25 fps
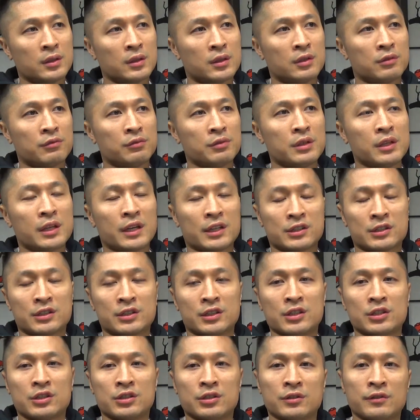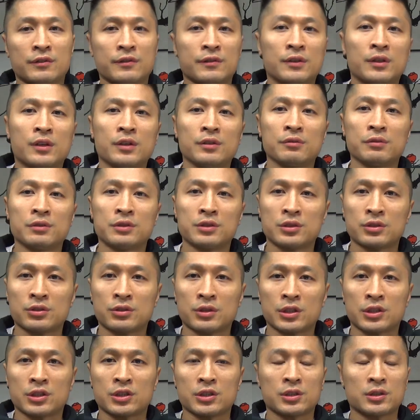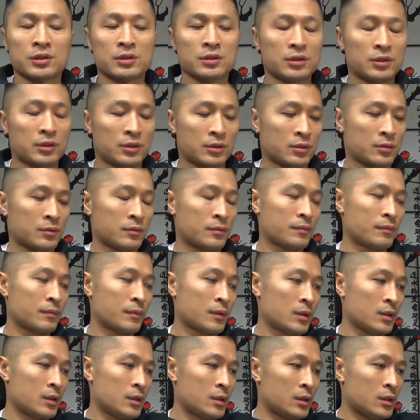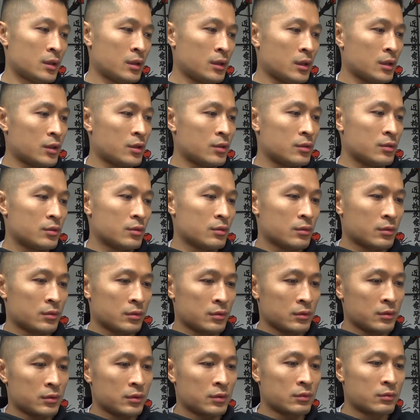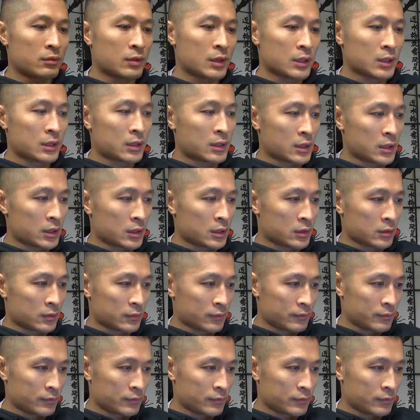the relaxation involved with stretching so I think you're doing the right thing